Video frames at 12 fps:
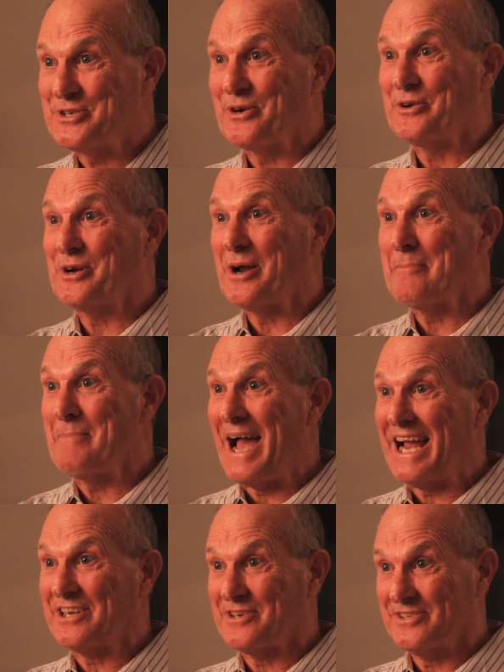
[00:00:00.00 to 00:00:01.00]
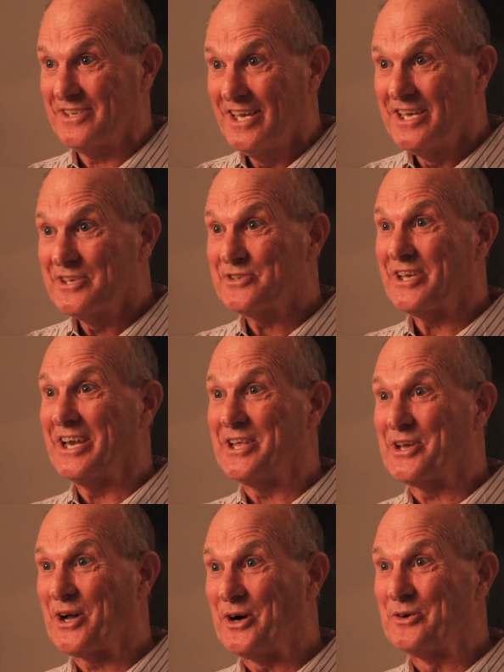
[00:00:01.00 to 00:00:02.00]
You know, here I'm back to
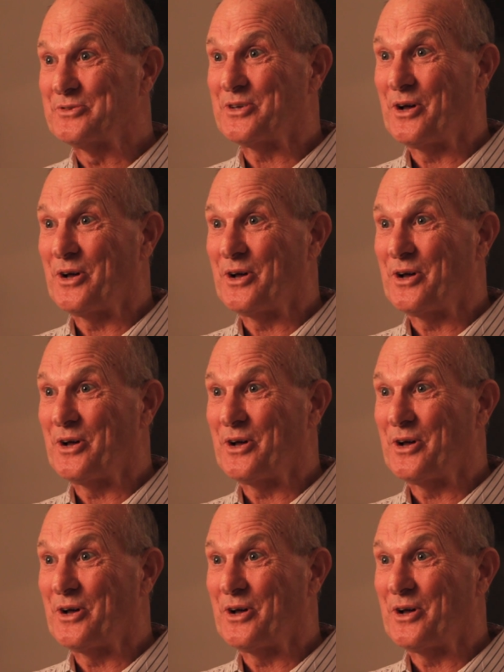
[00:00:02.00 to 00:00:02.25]
setting goals